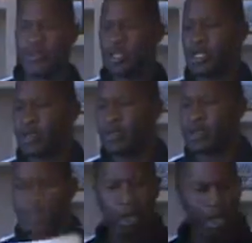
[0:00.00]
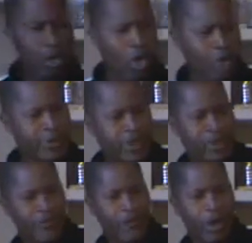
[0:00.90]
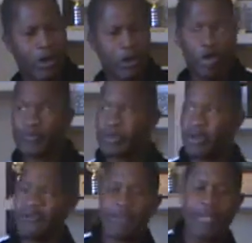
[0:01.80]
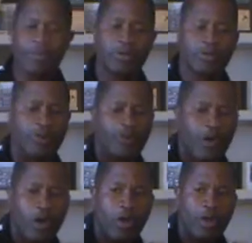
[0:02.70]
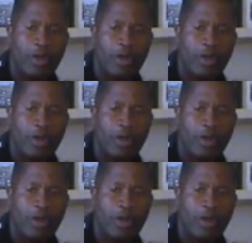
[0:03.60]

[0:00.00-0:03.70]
Good. Hope you got those so far.